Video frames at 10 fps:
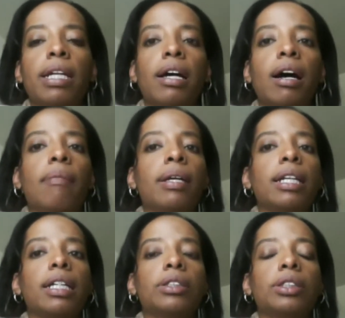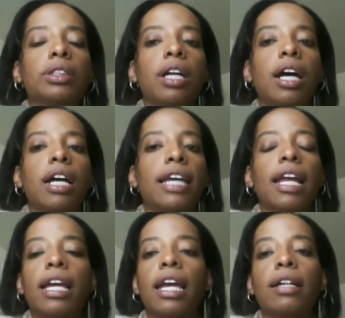the comment that they're just not
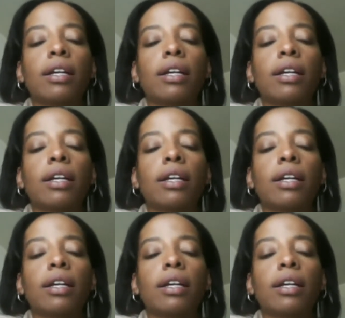getting it,